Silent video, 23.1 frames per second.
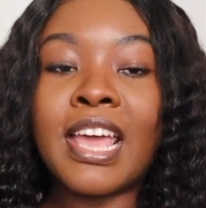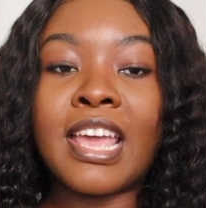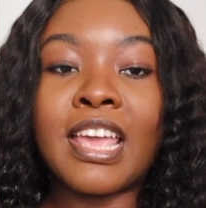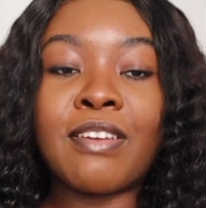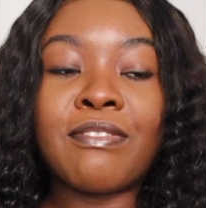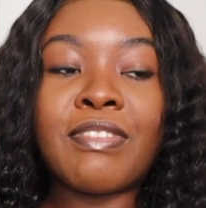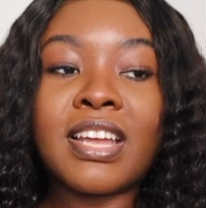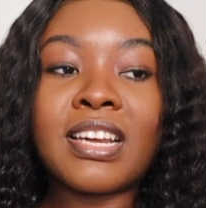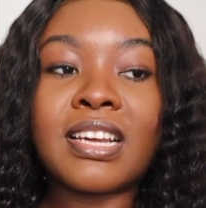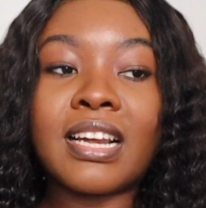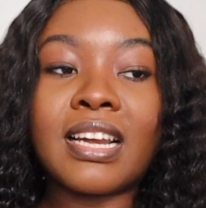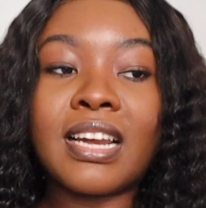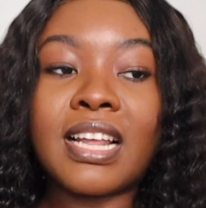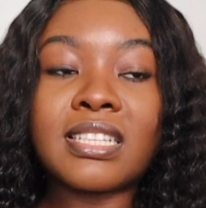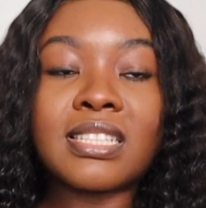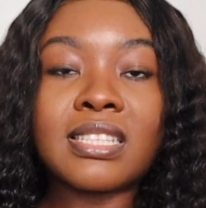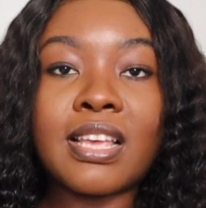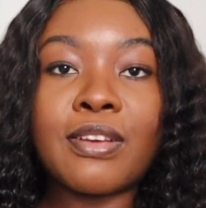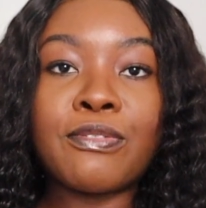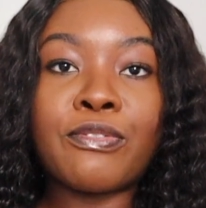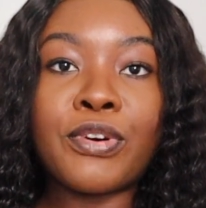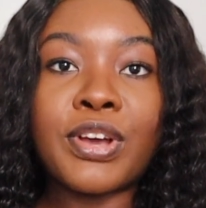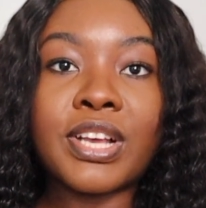even let's
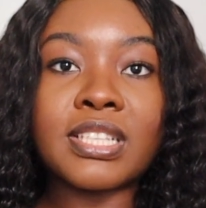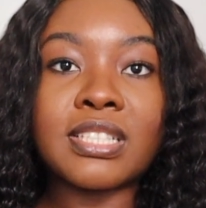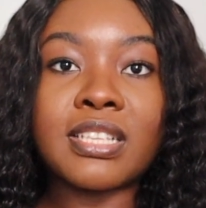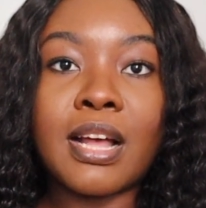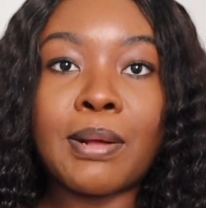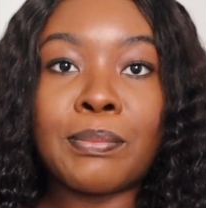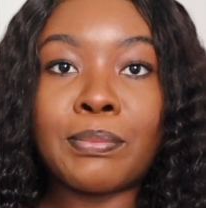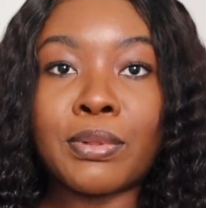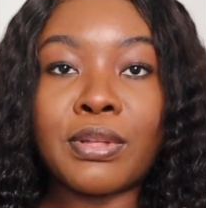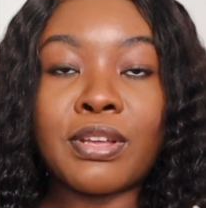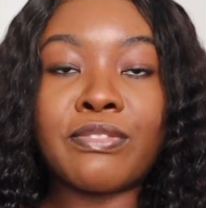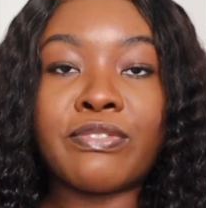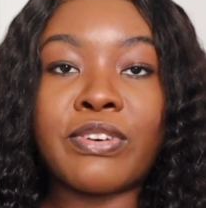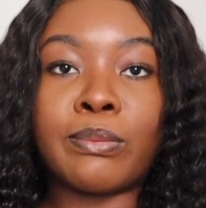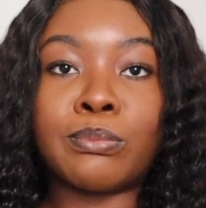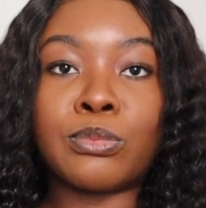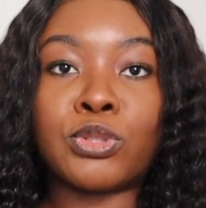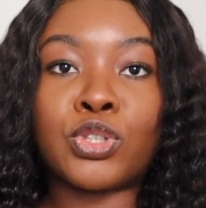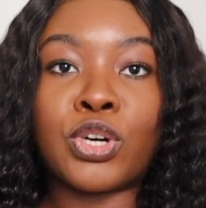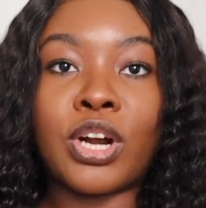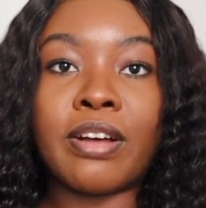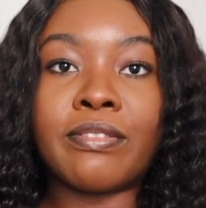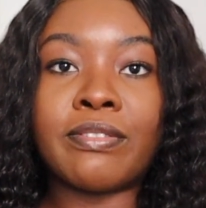say for example, if I'm
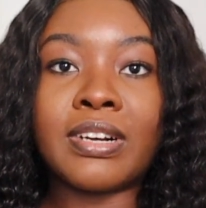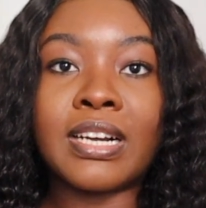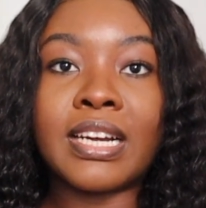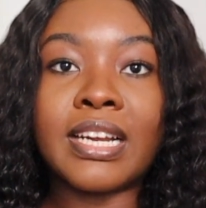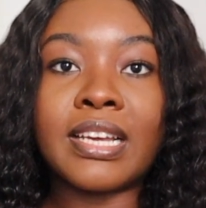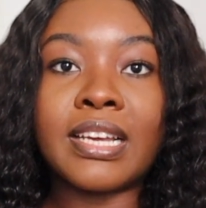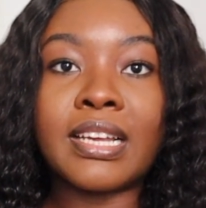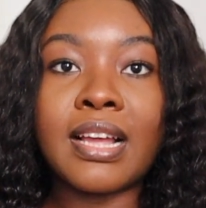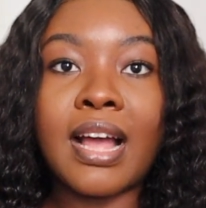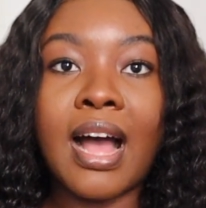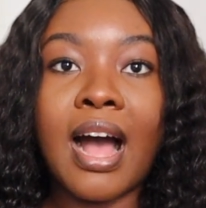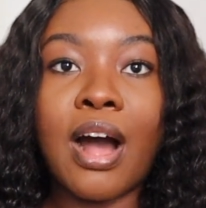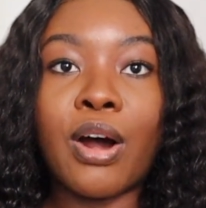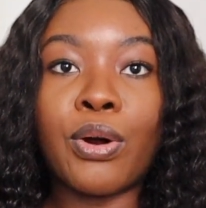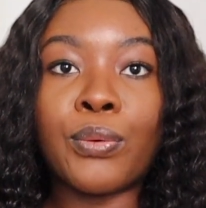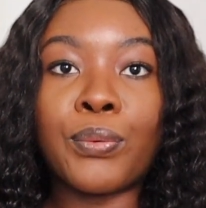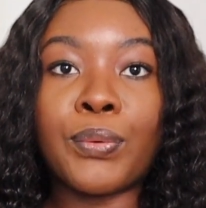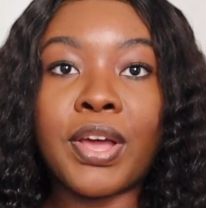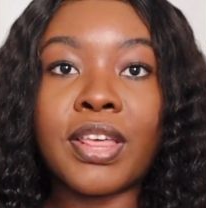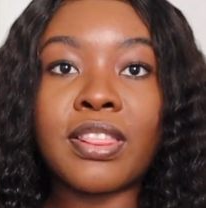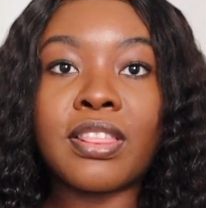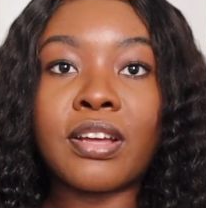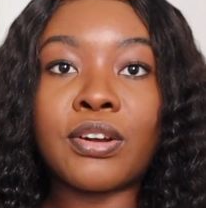traveling, I'll
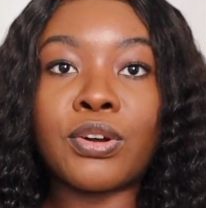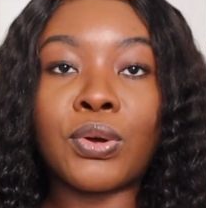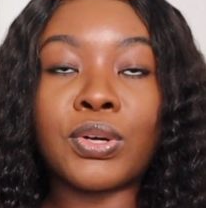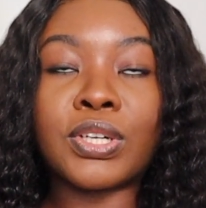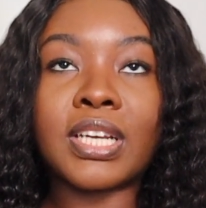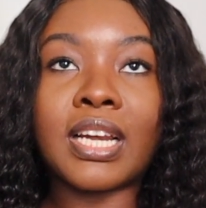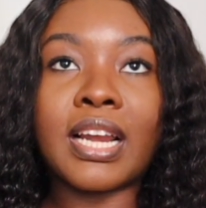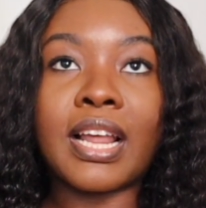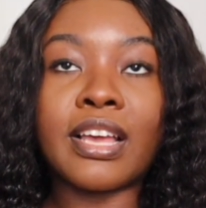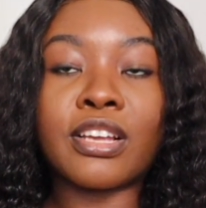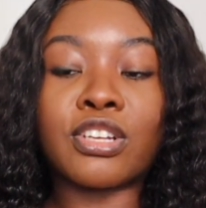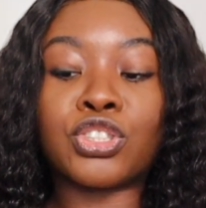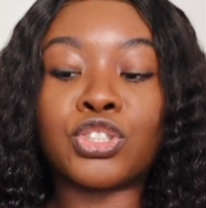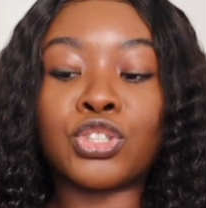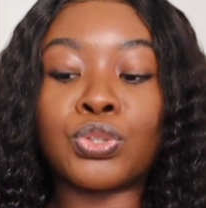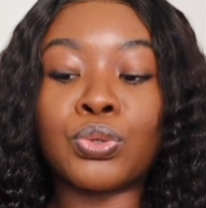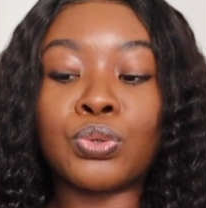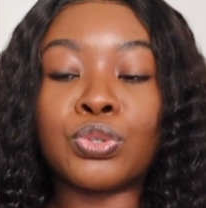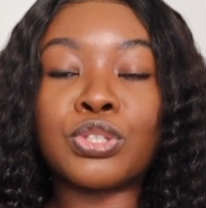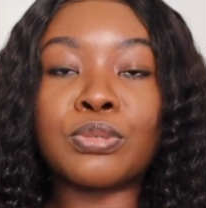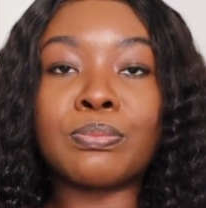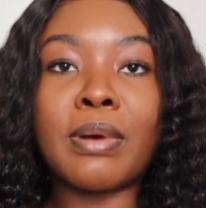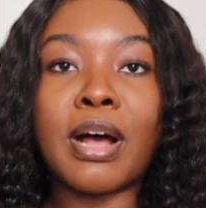rather not like
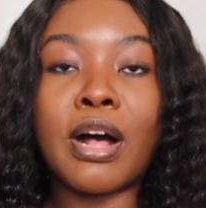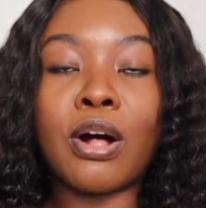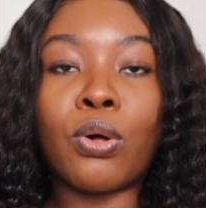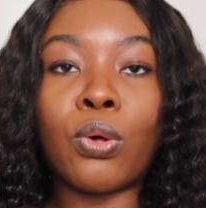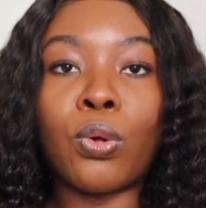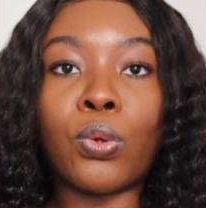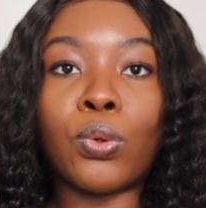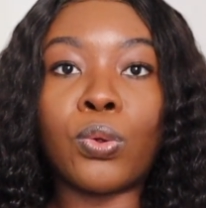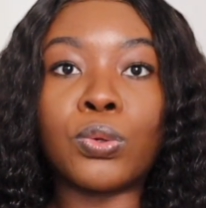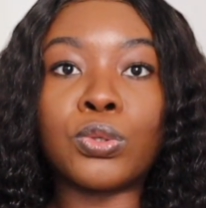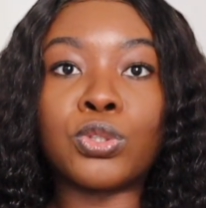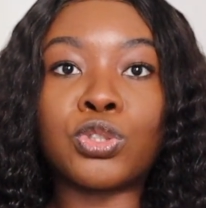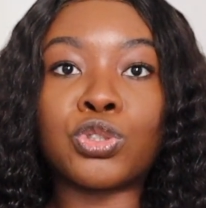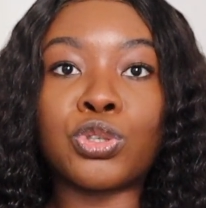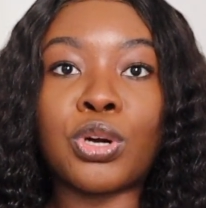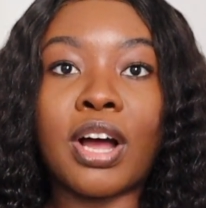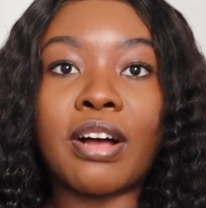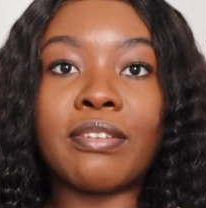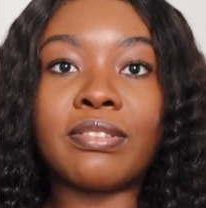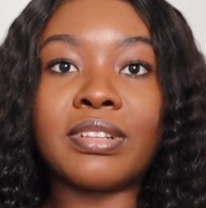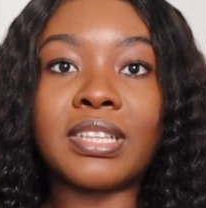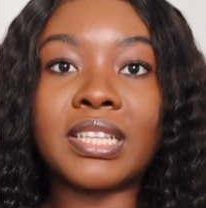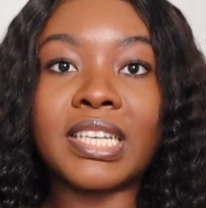shoot my whole
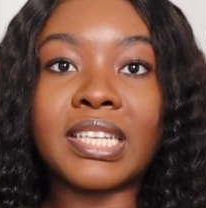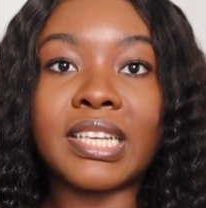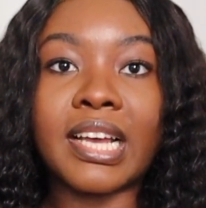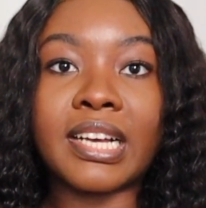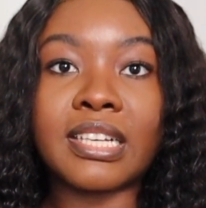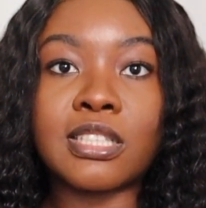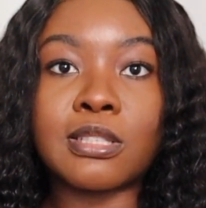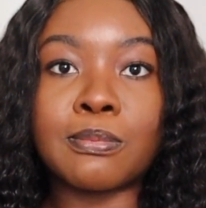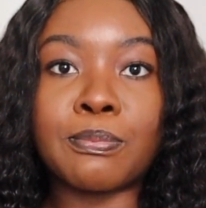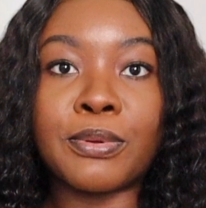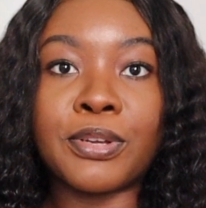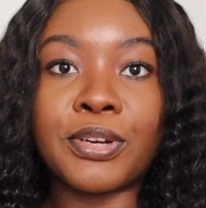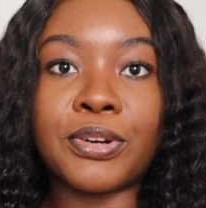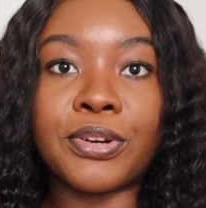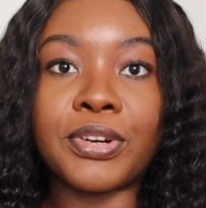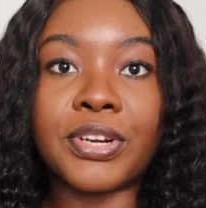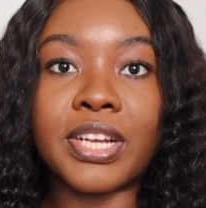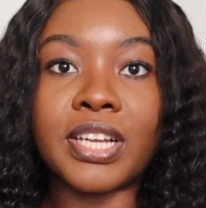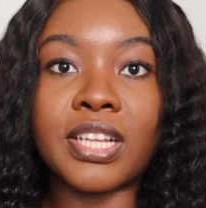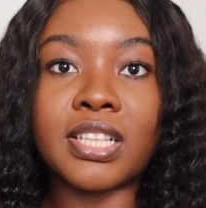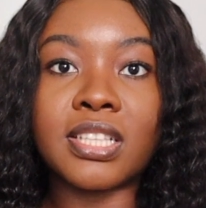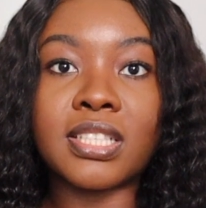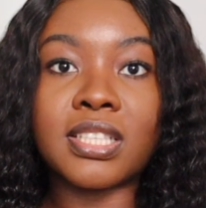traveling
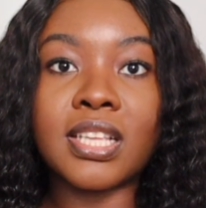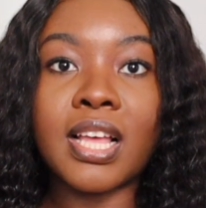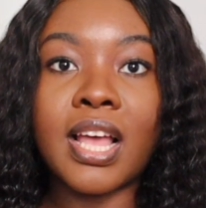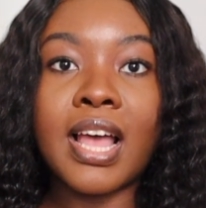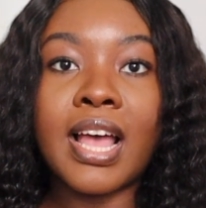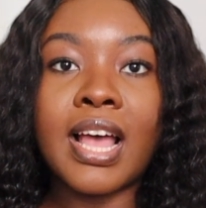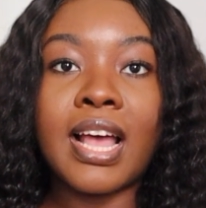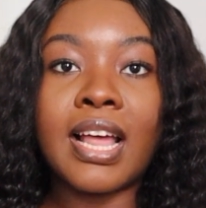experience.